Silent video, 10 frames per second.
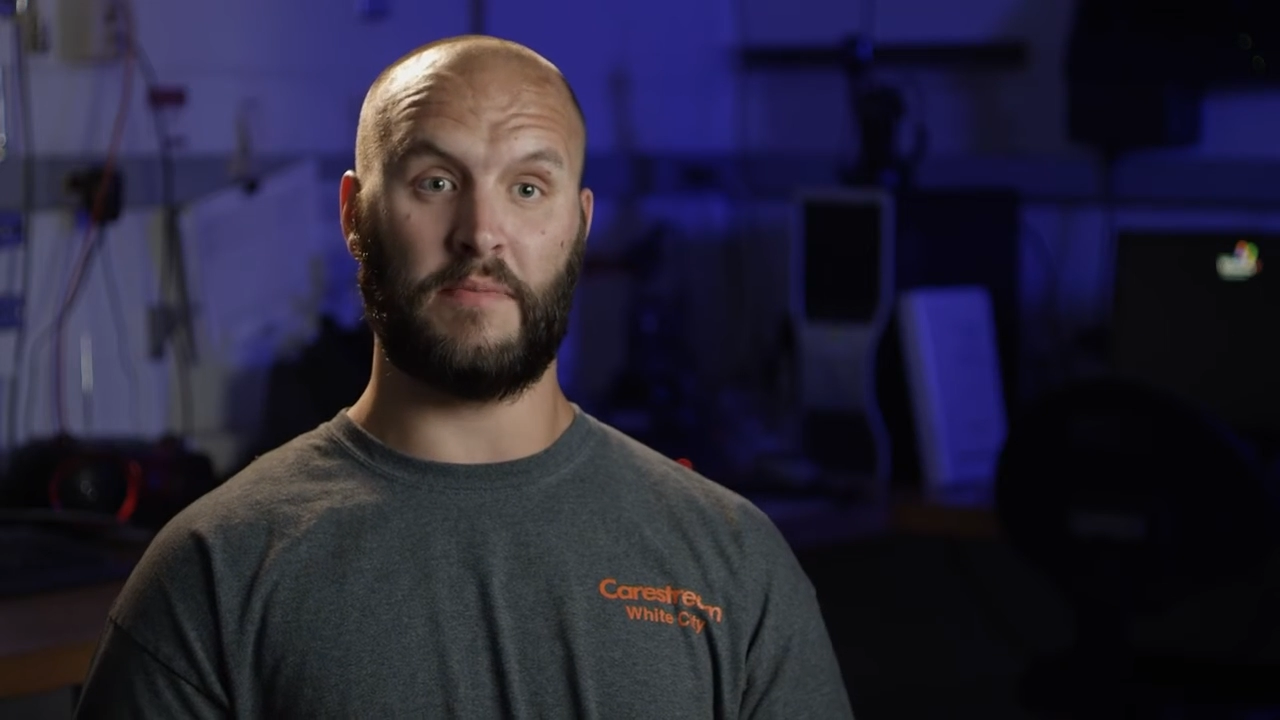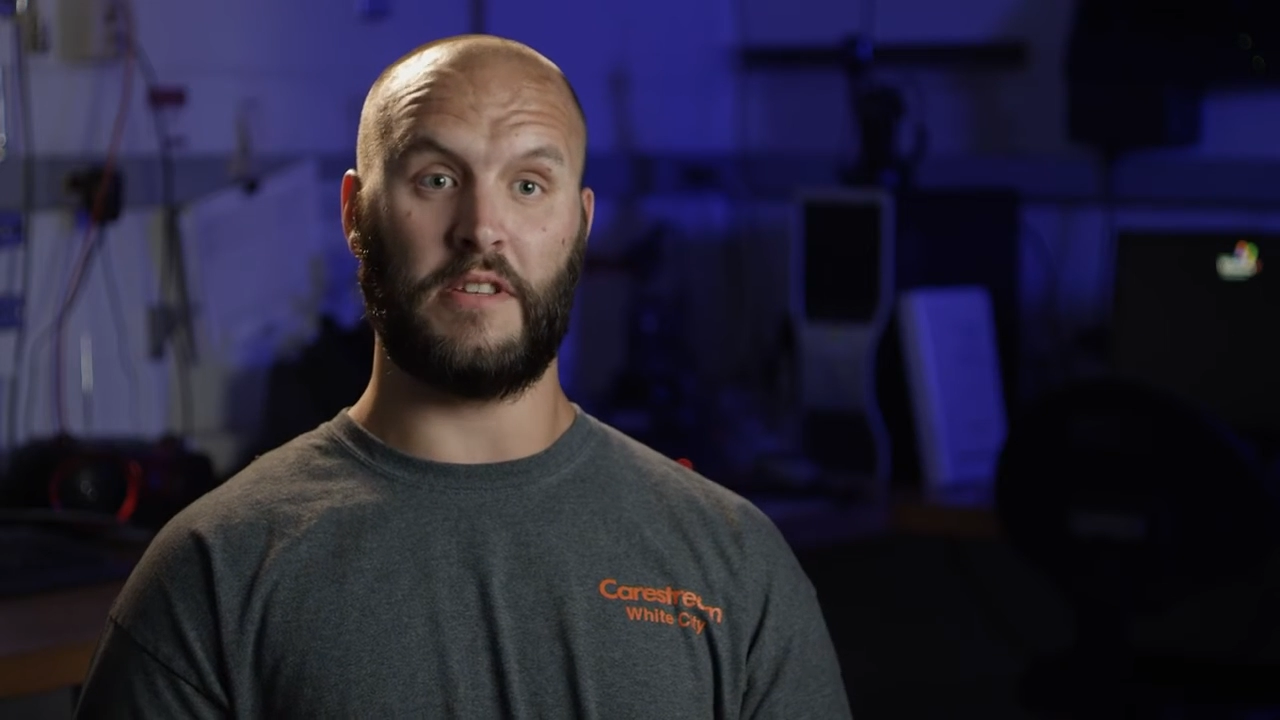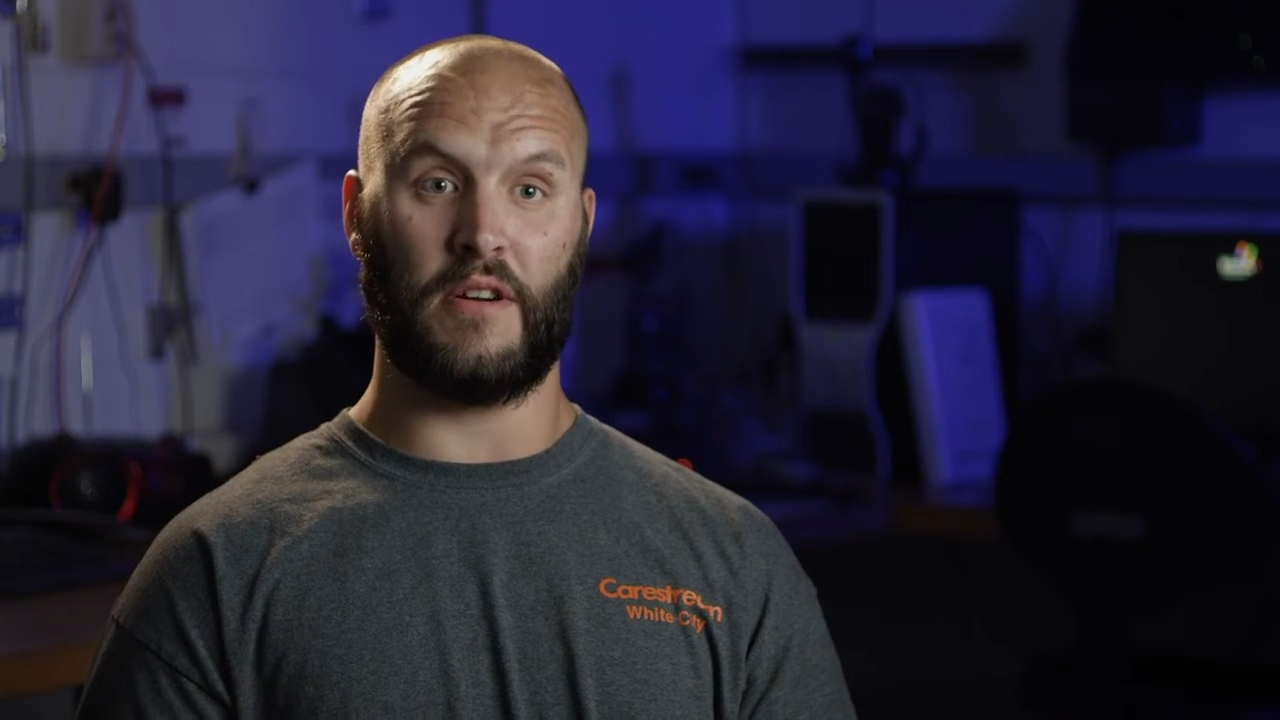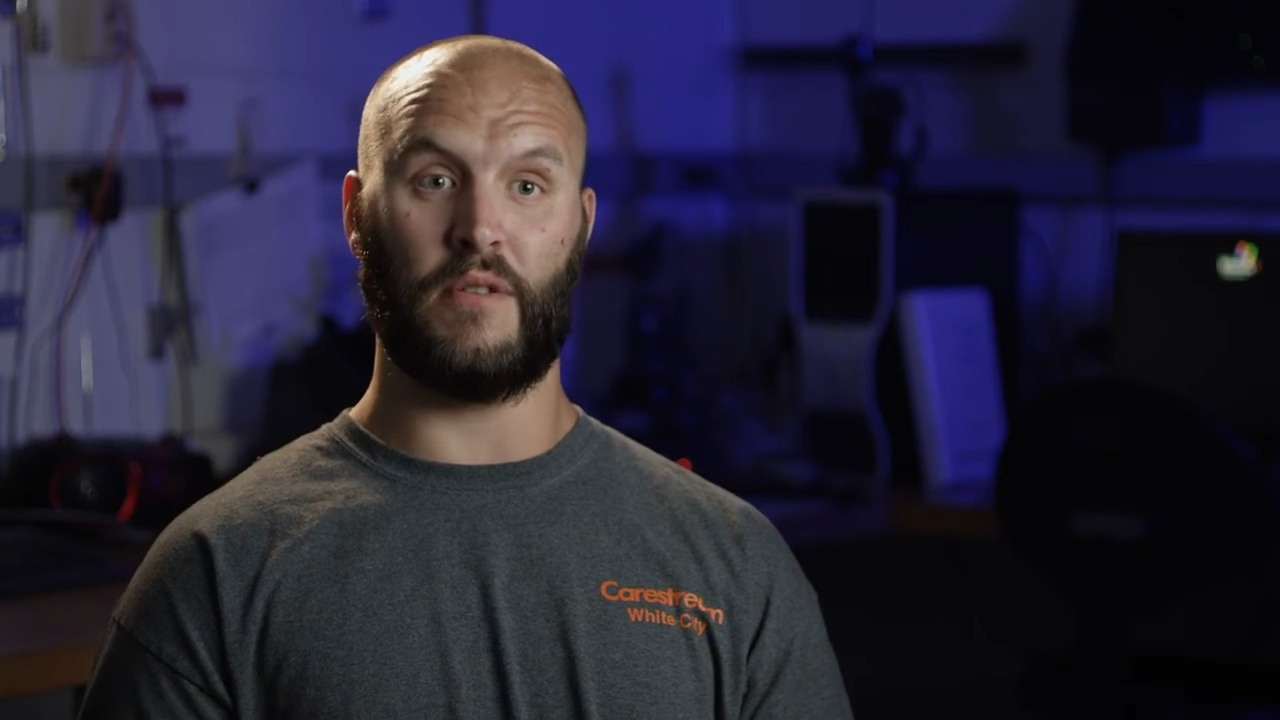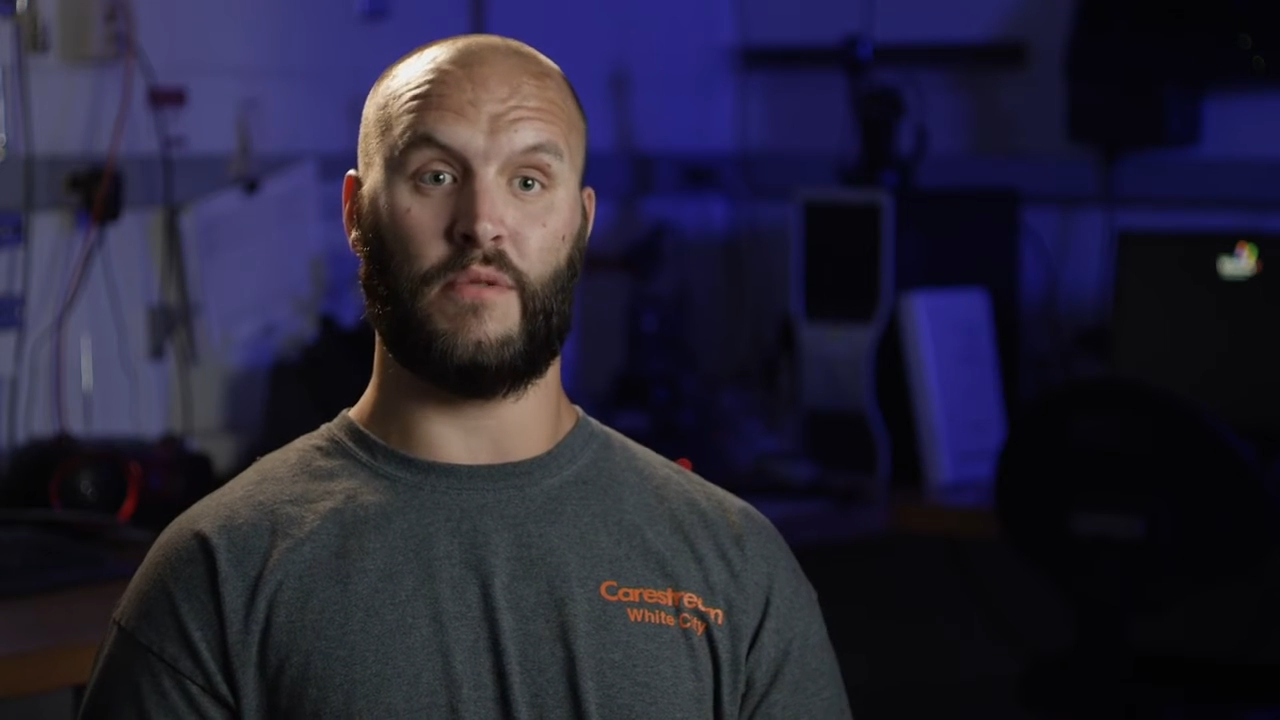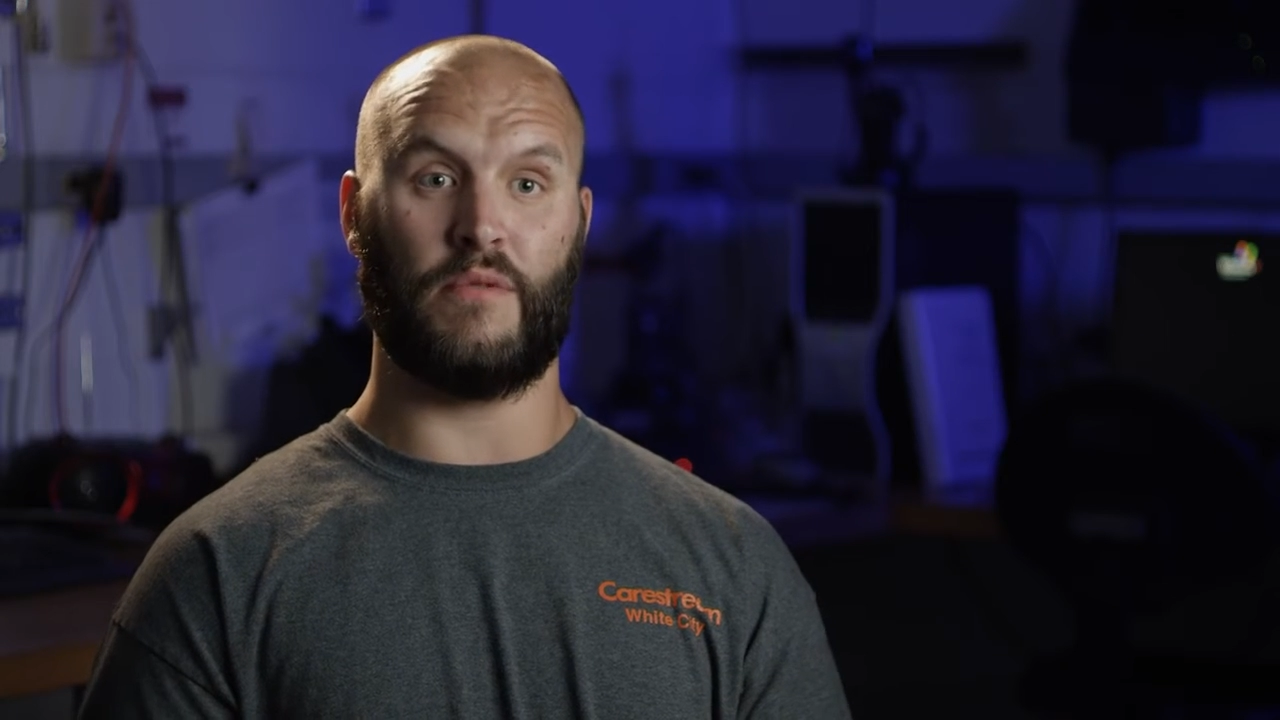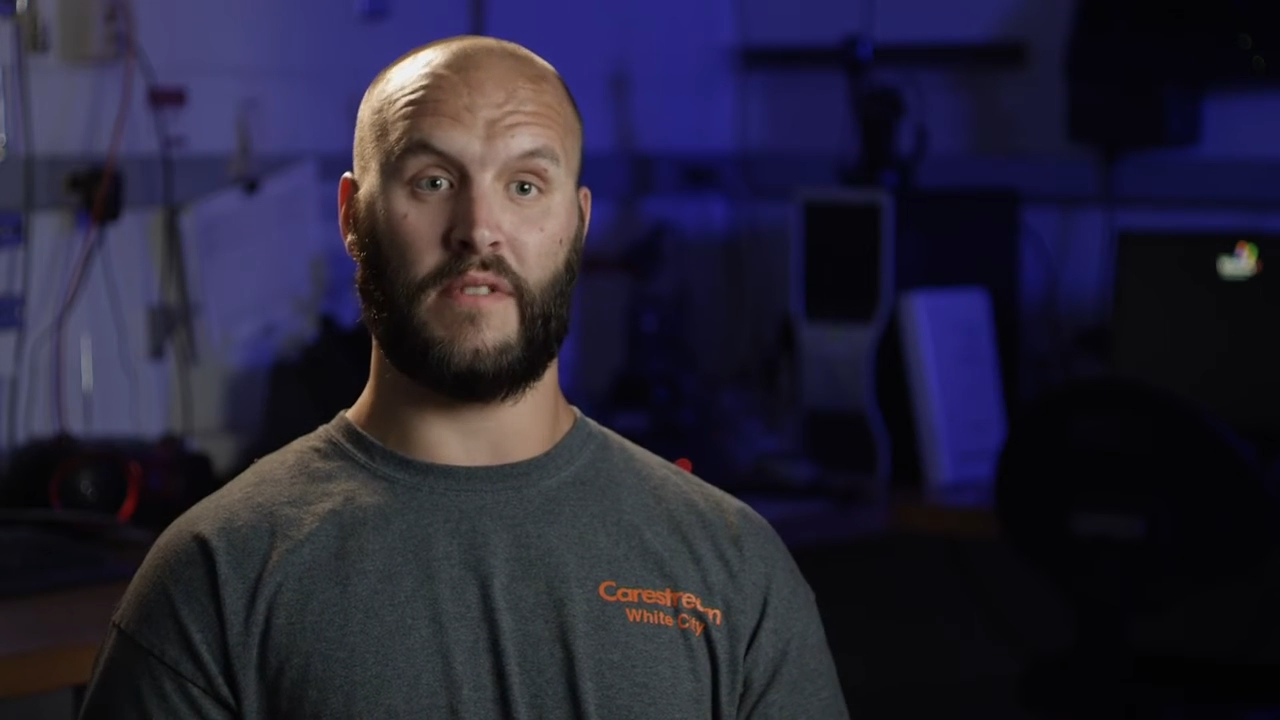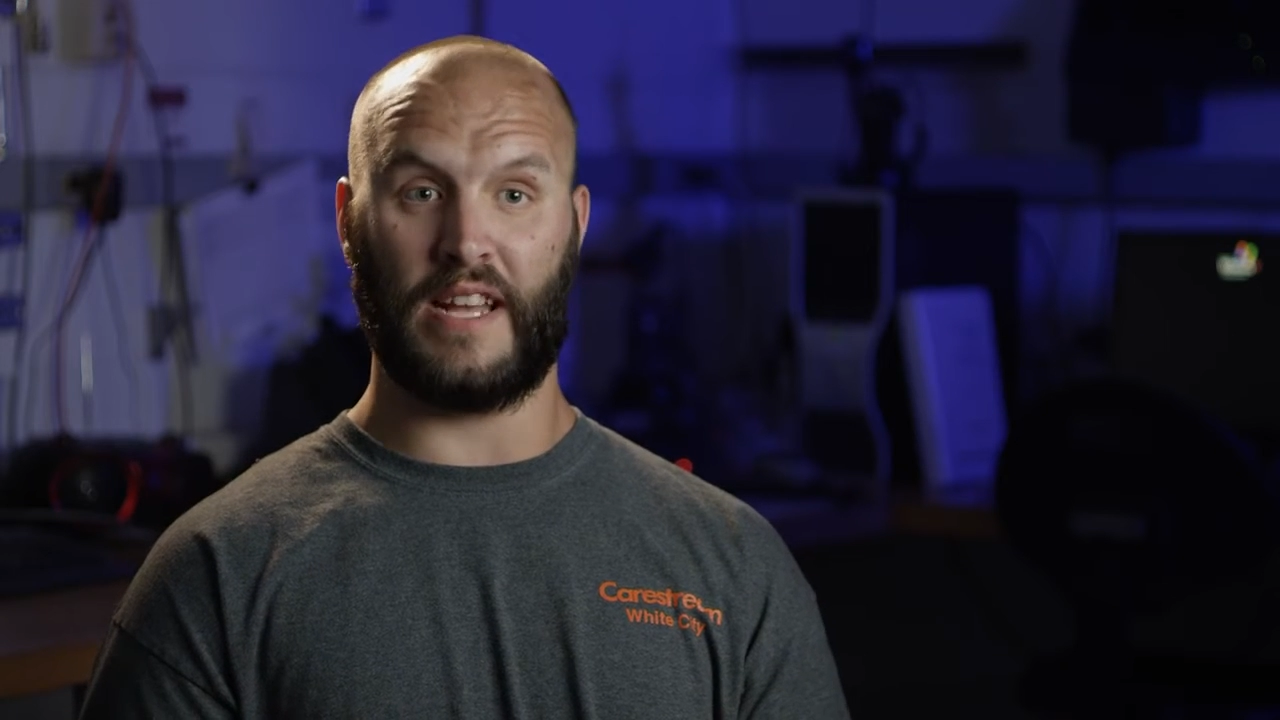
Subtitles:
to be known